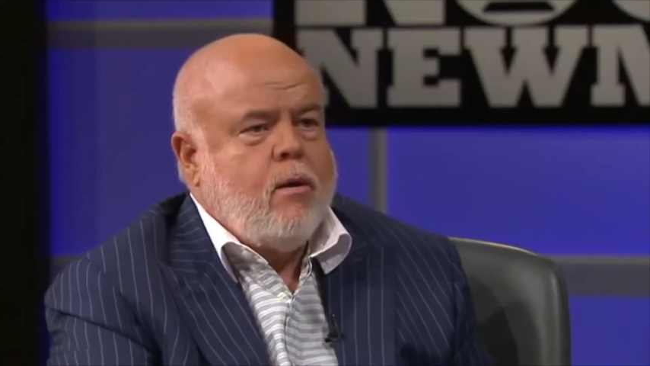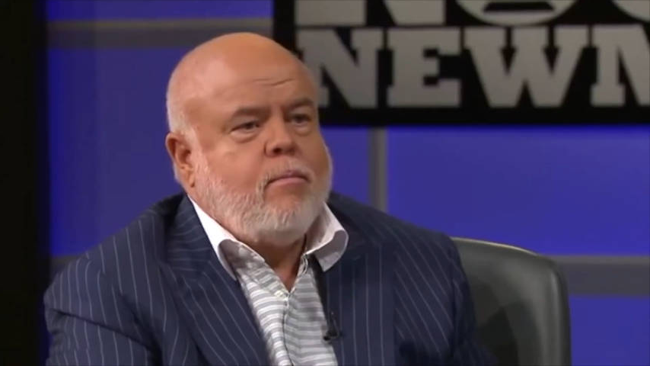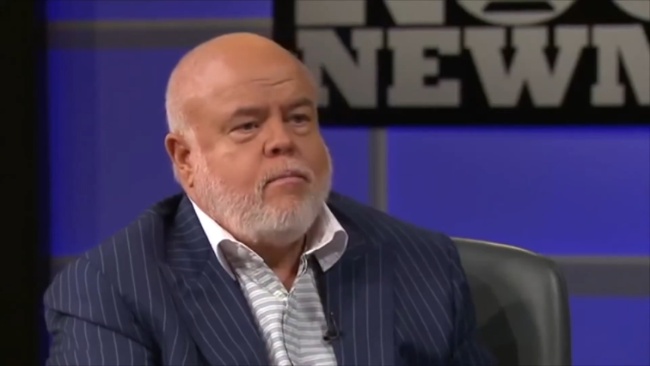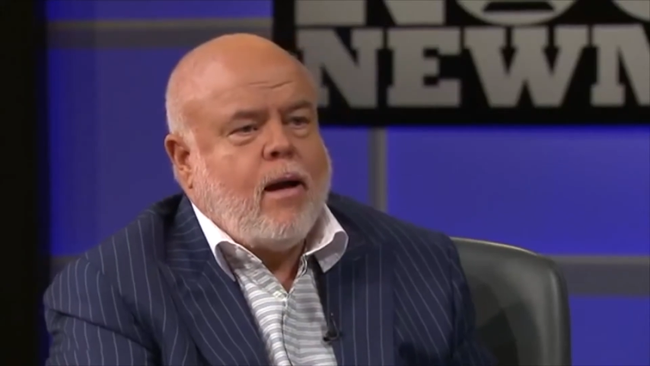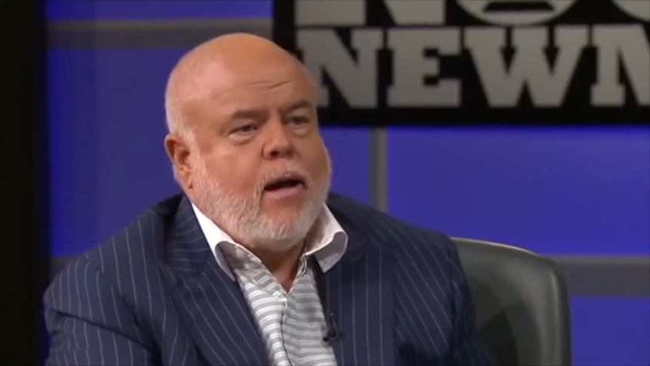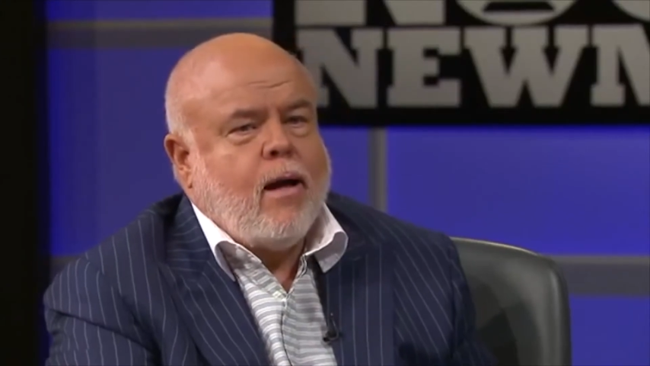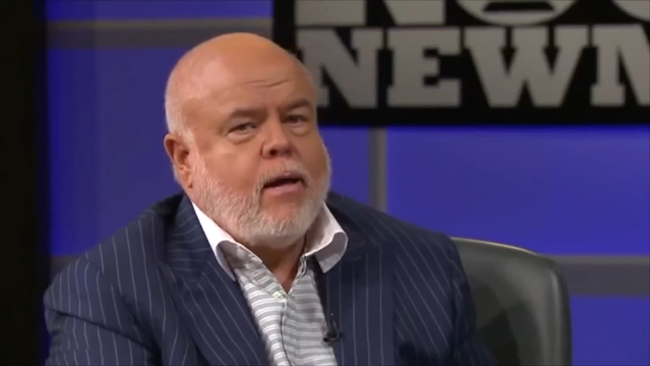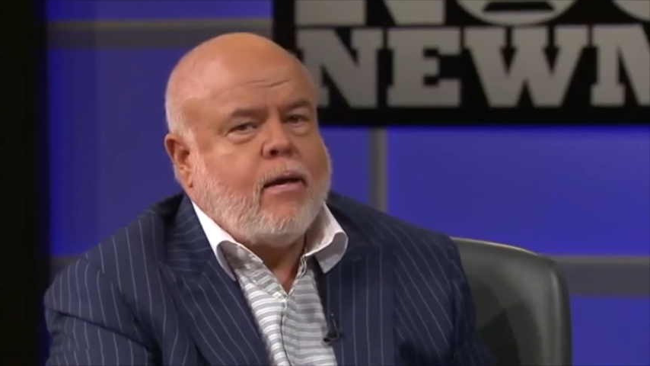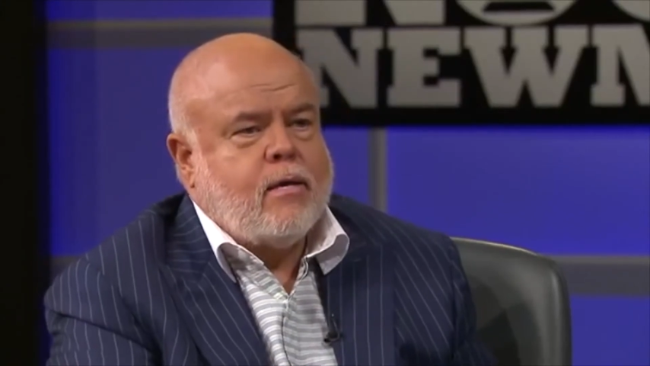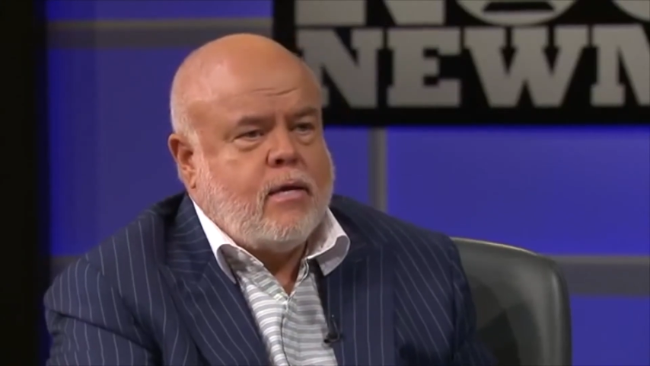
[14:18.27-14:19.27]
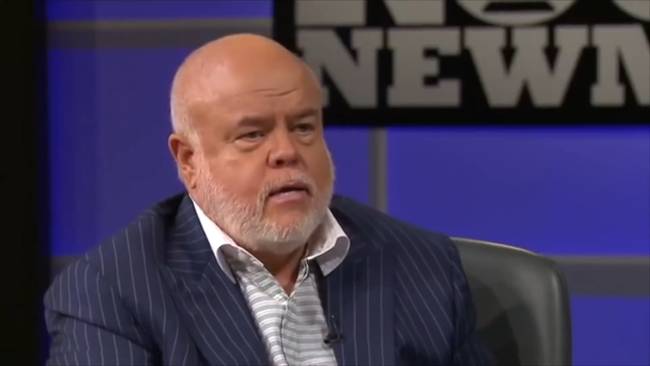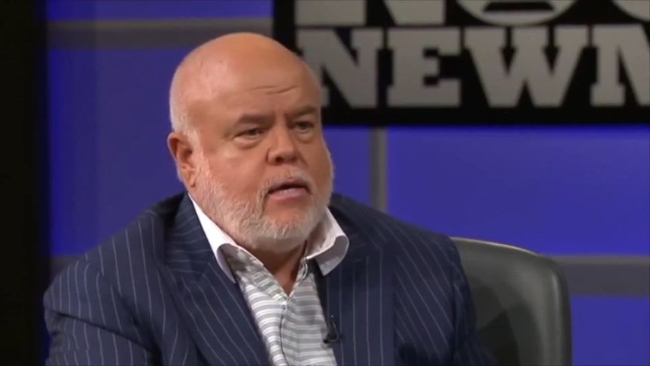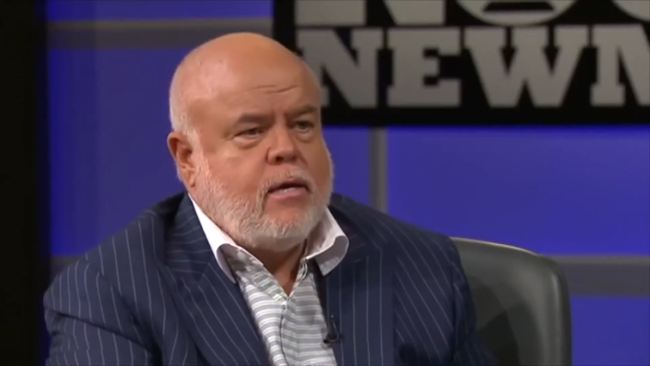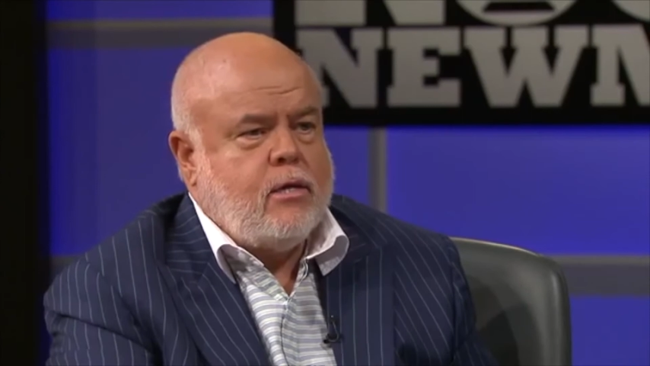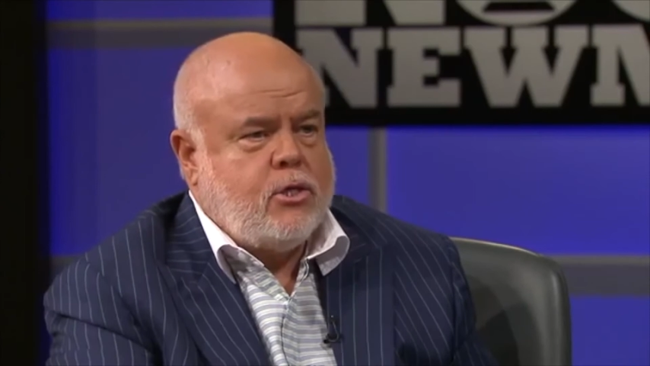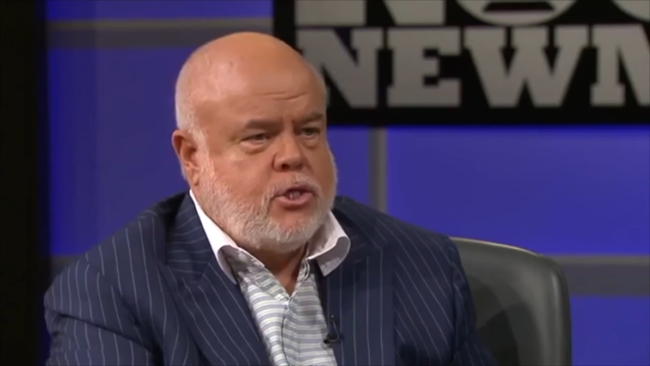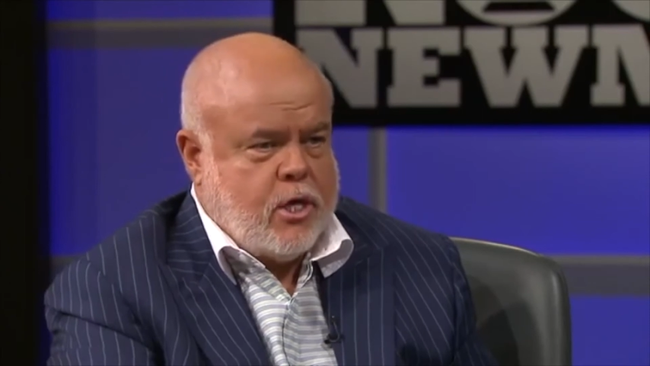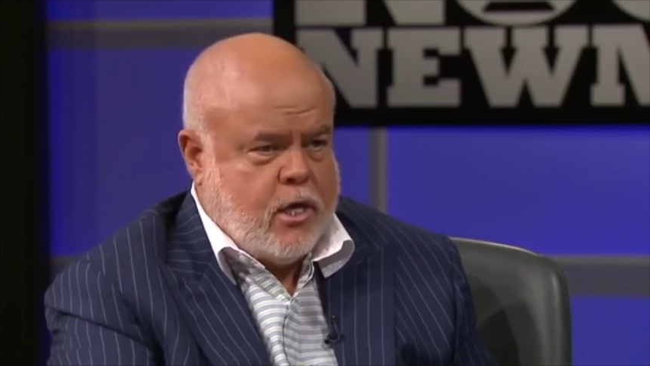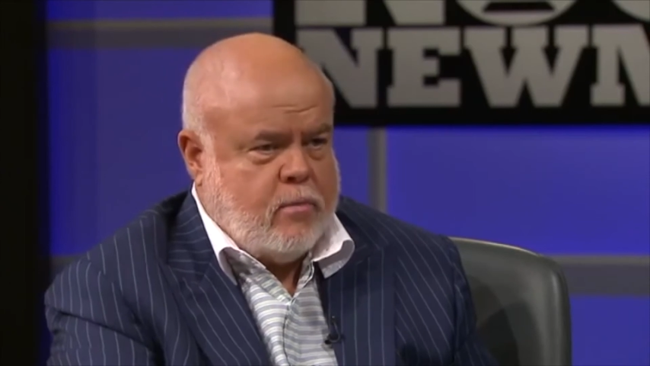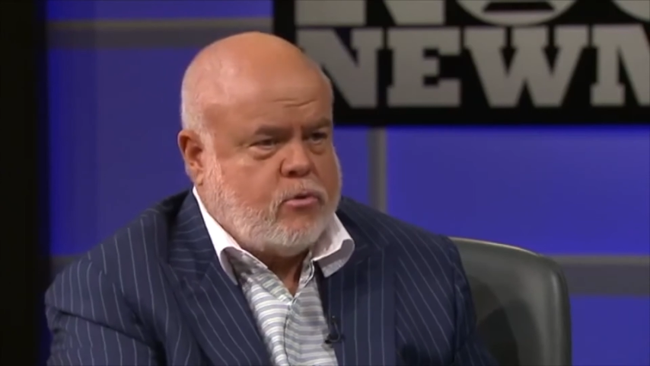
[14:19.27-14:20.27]
by King
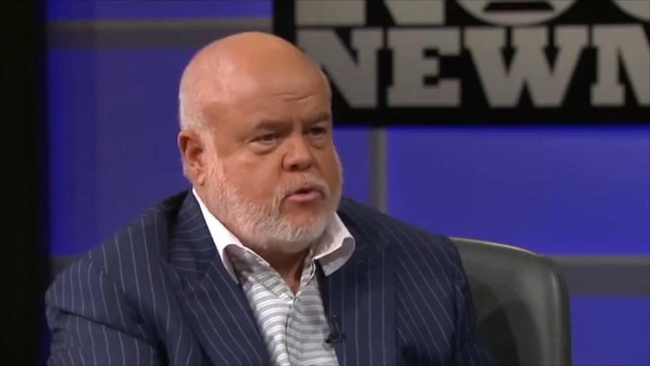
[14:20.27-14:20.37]
James.